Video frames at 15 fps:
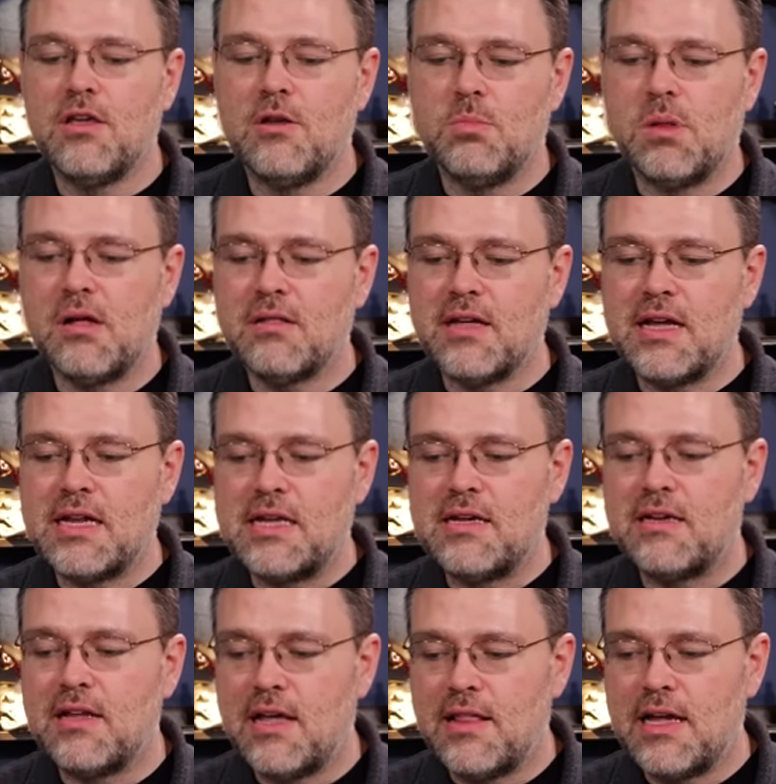You plug that
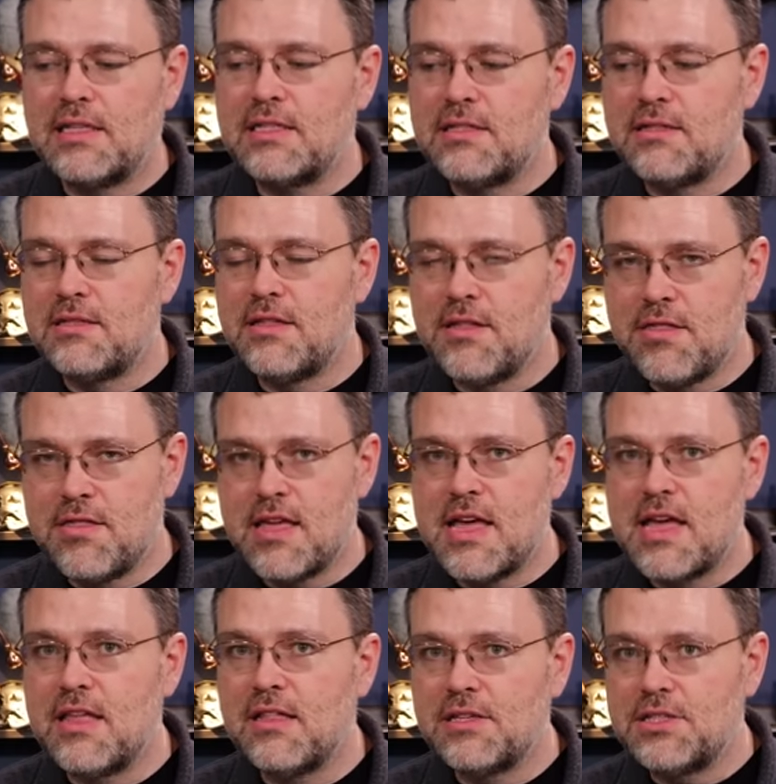in, and that's the
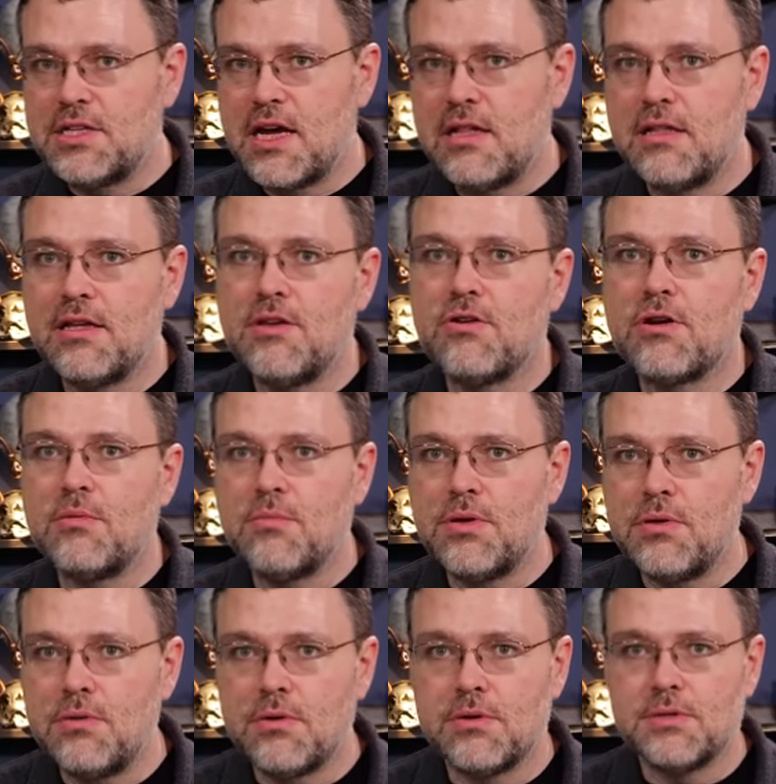thing that's telling your
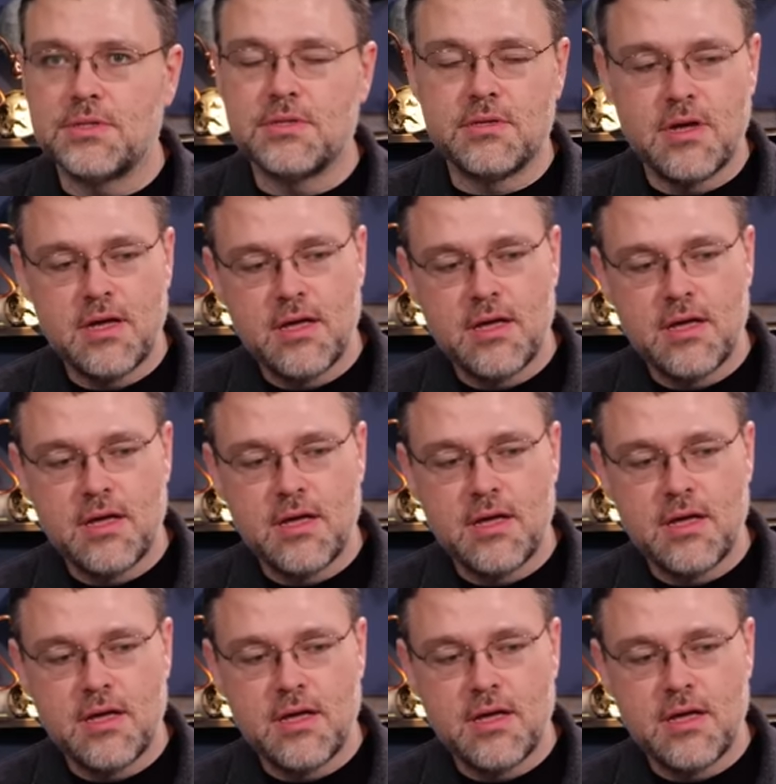computers